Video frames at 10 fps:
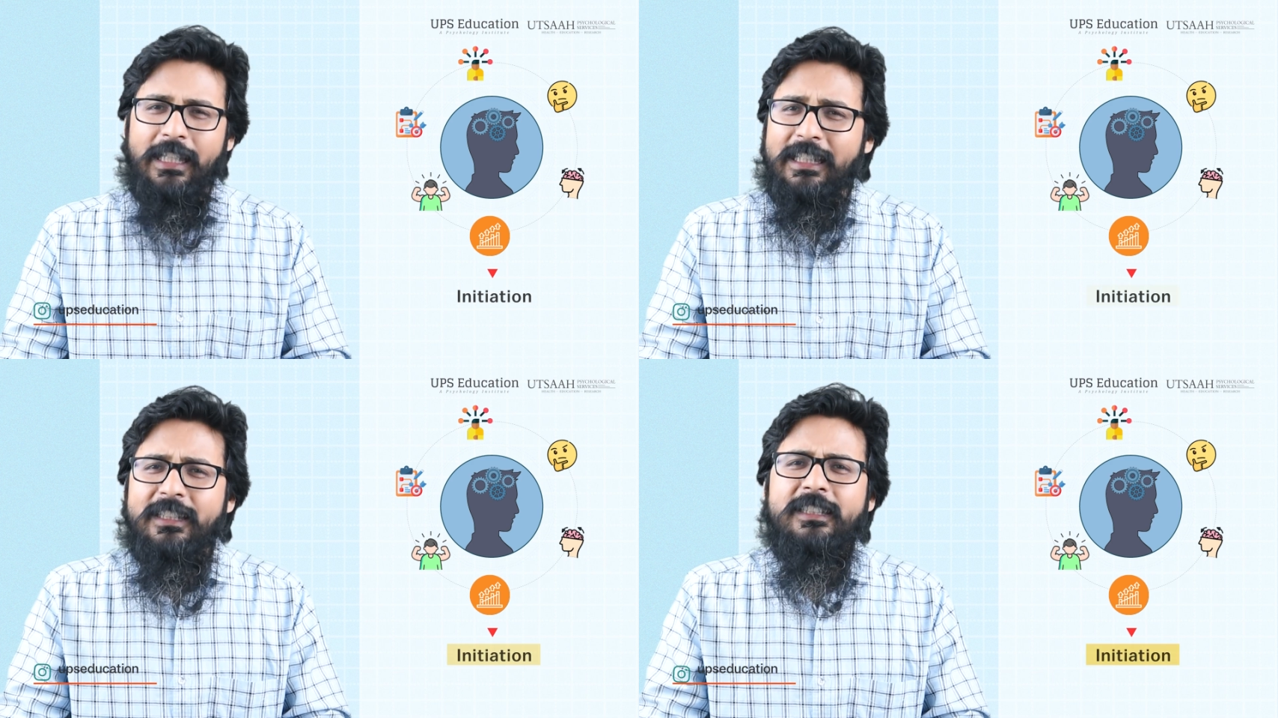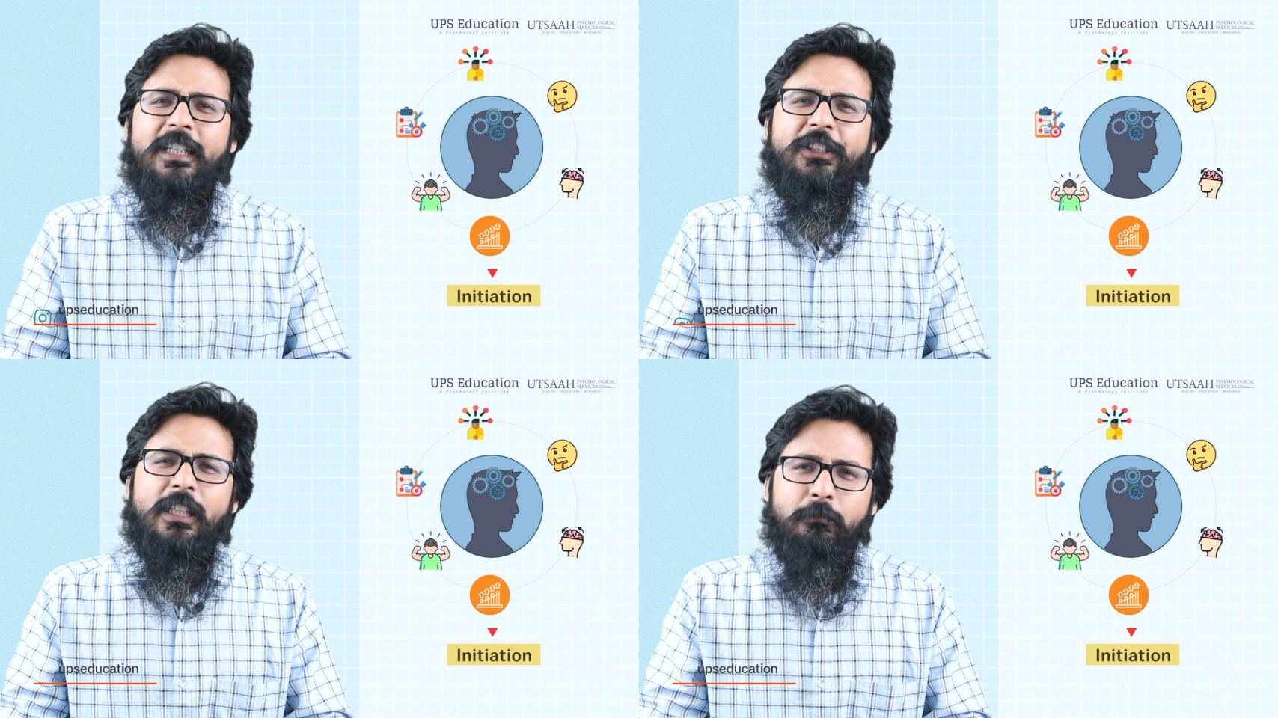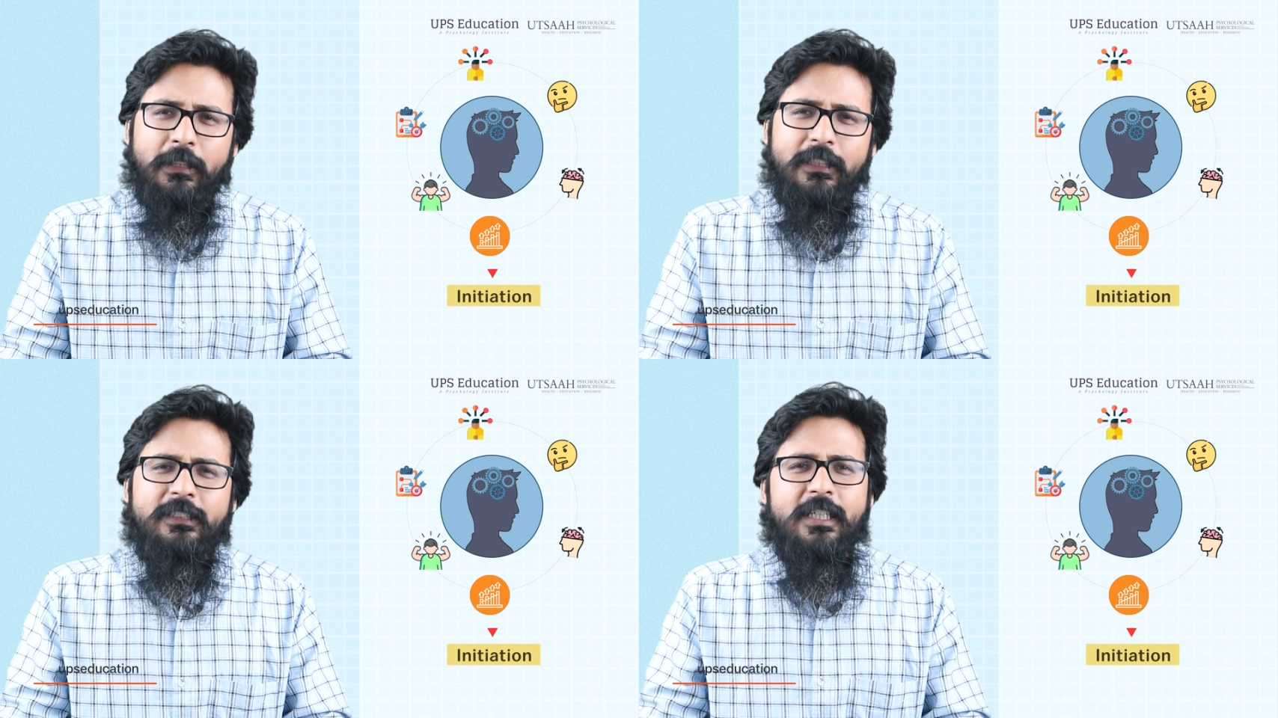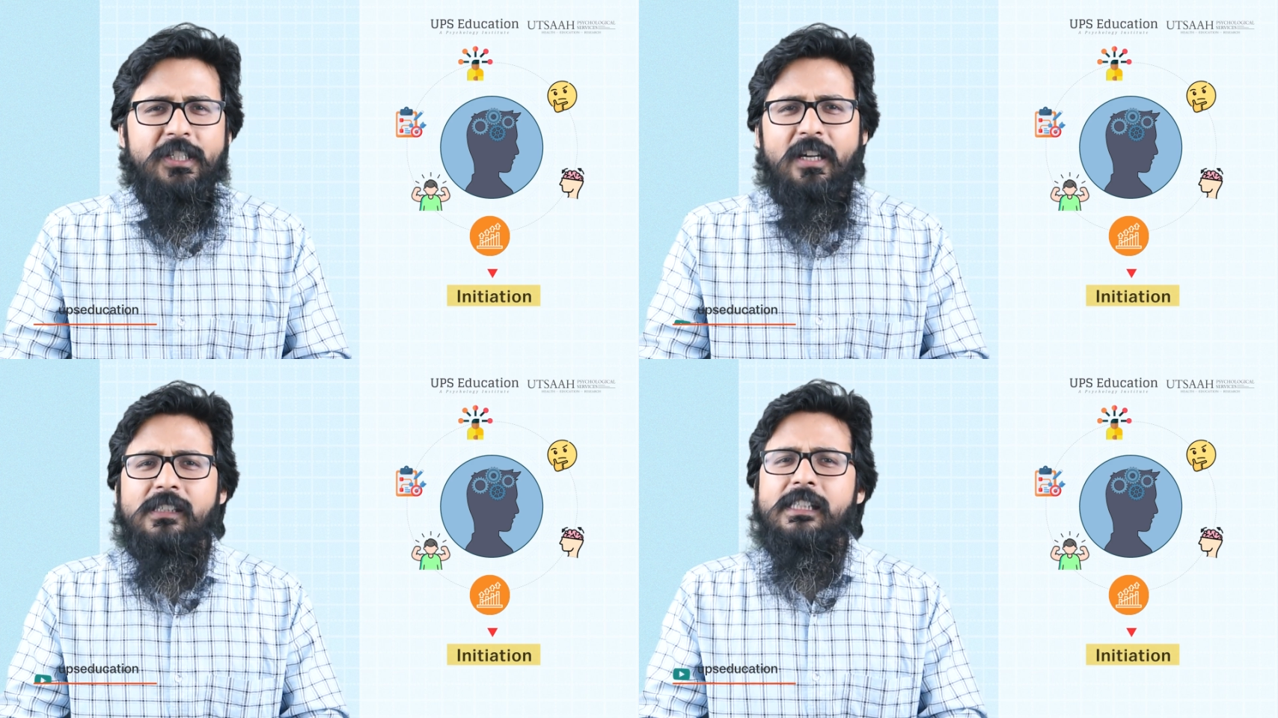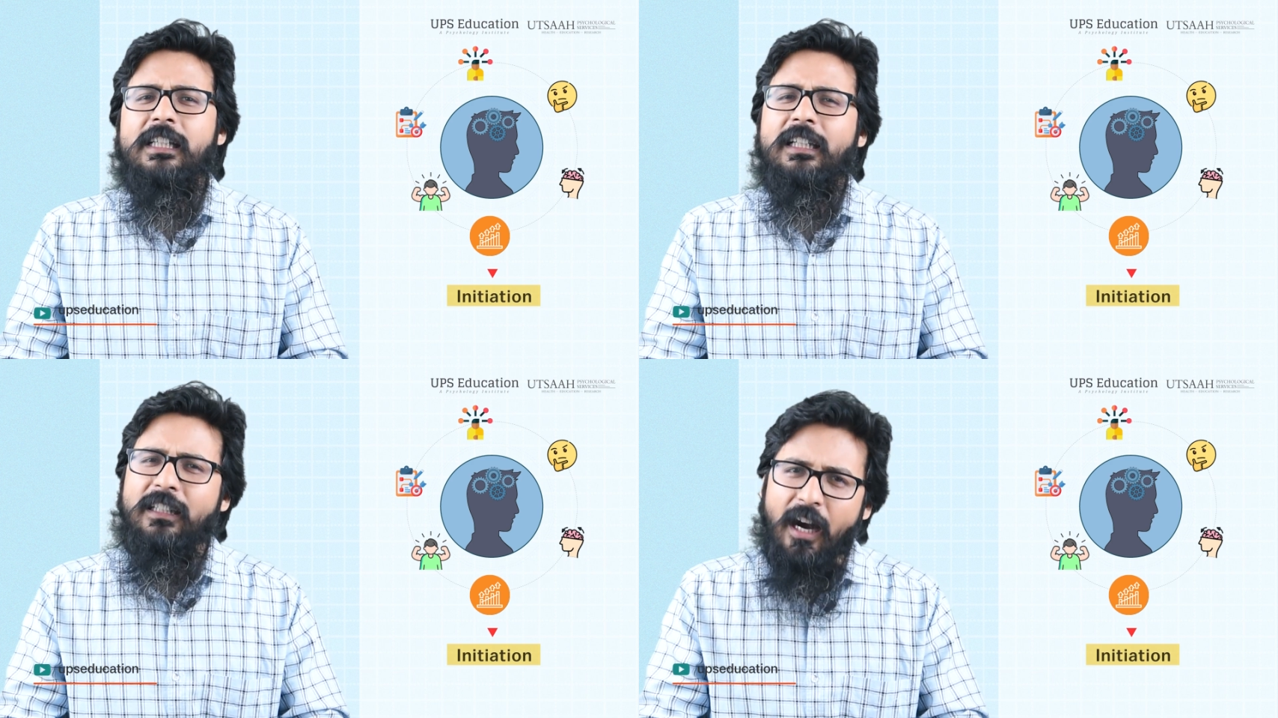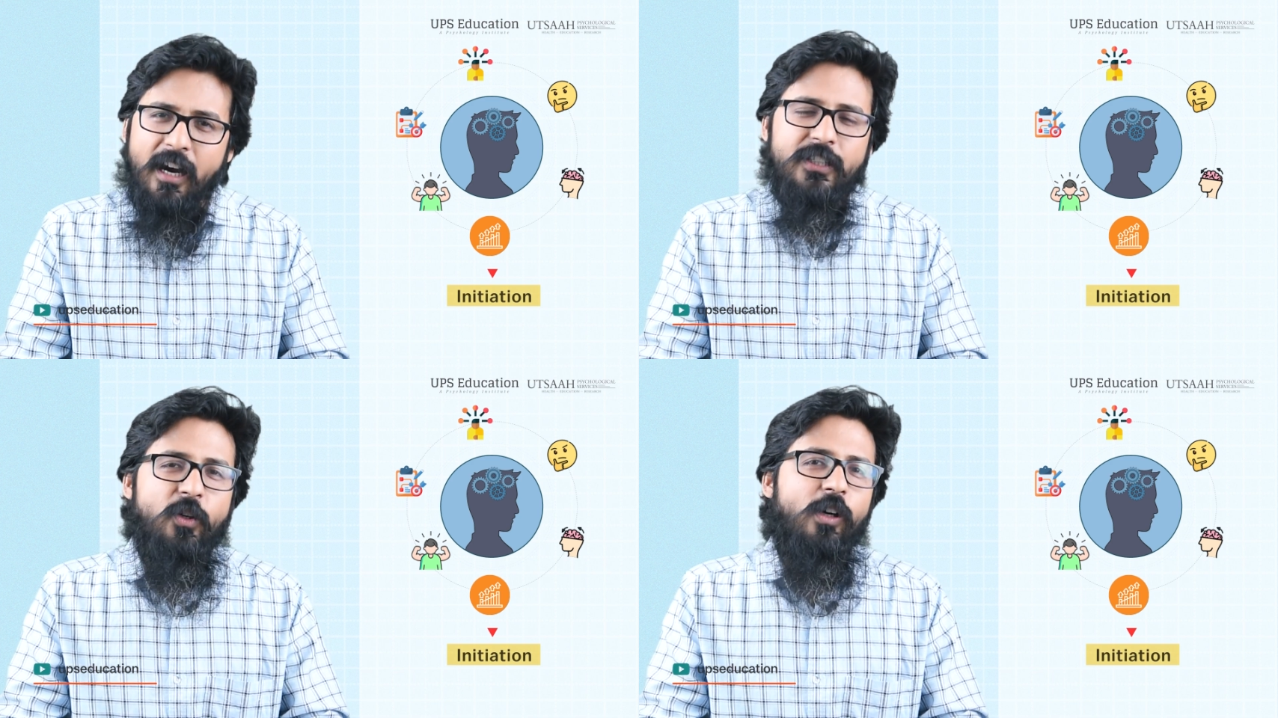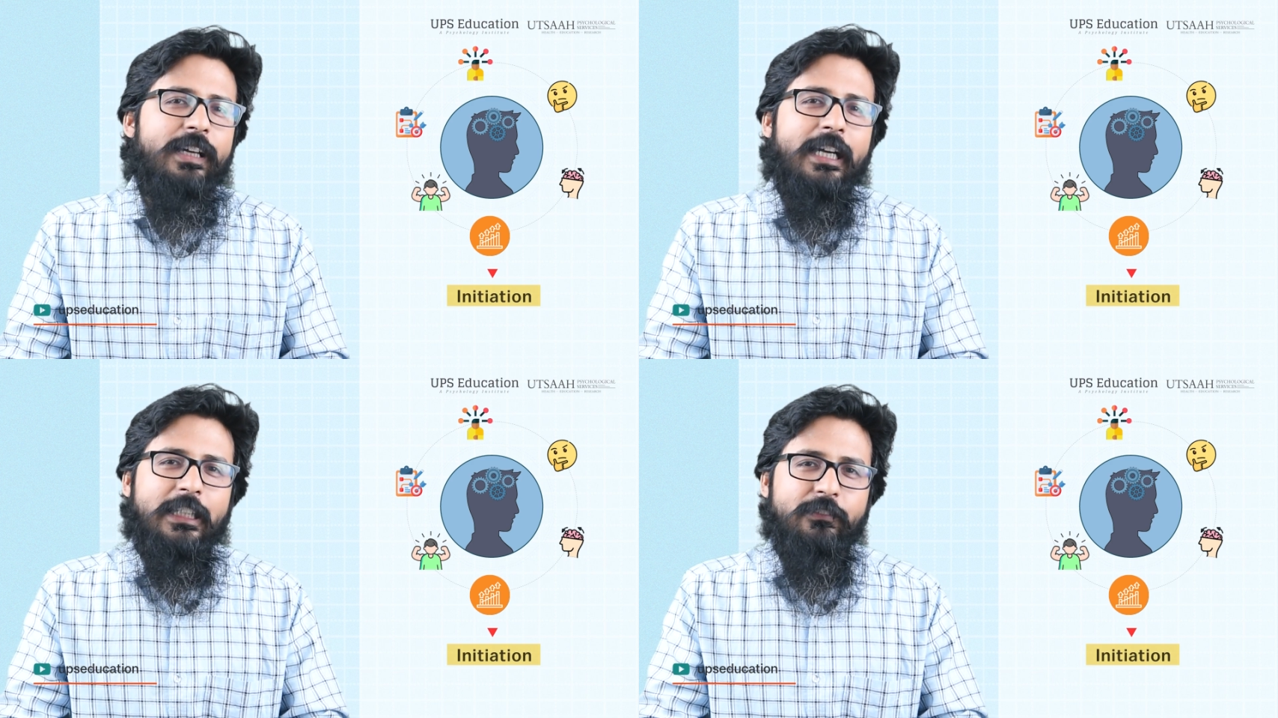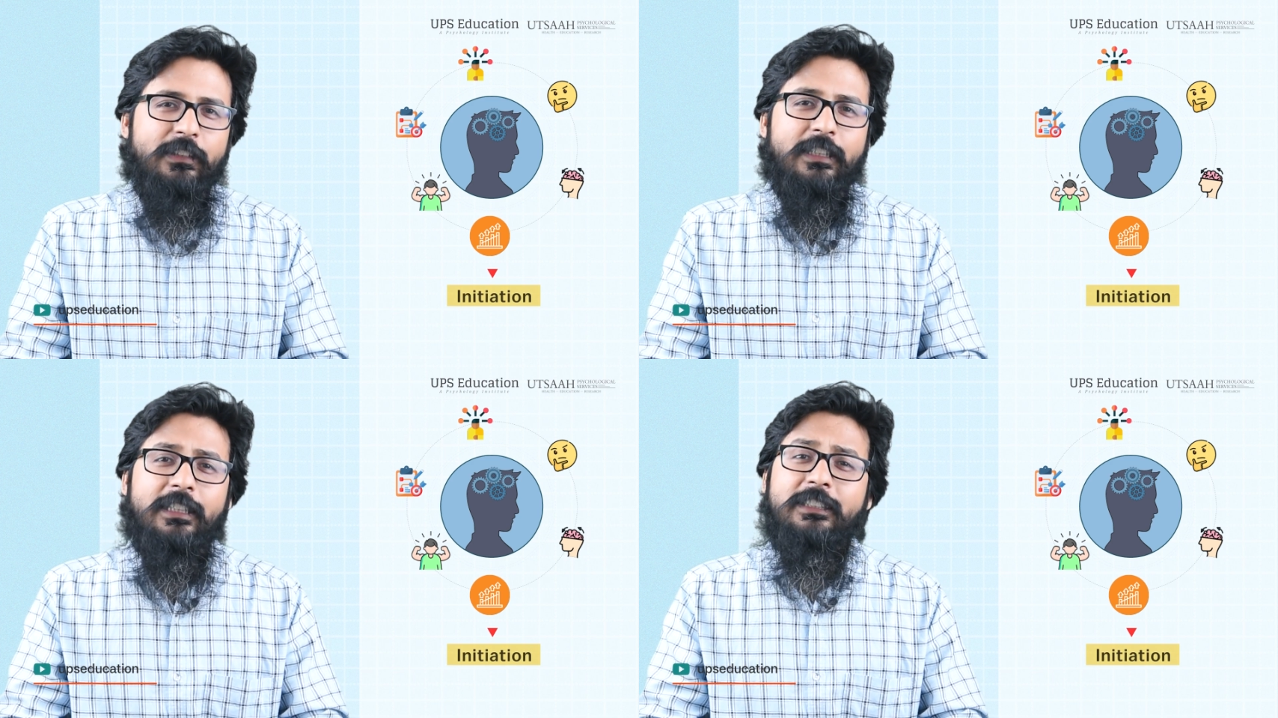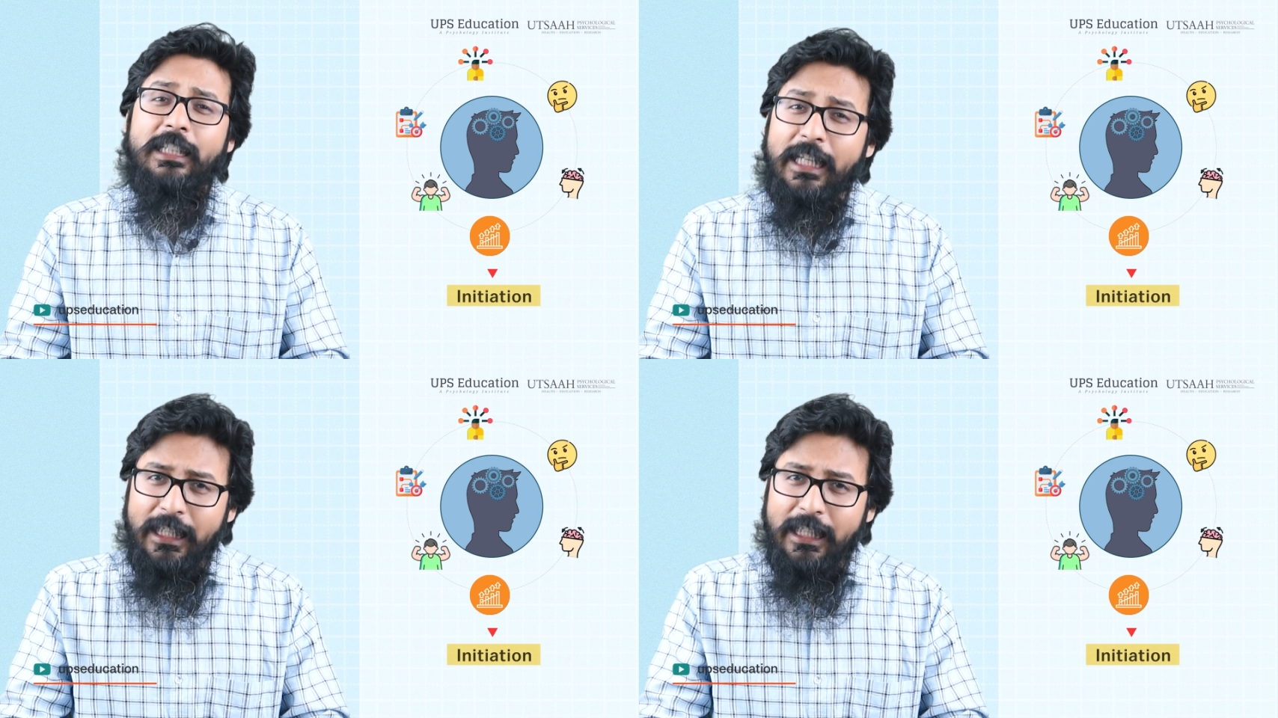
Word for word: Initiation means starting tasks or activities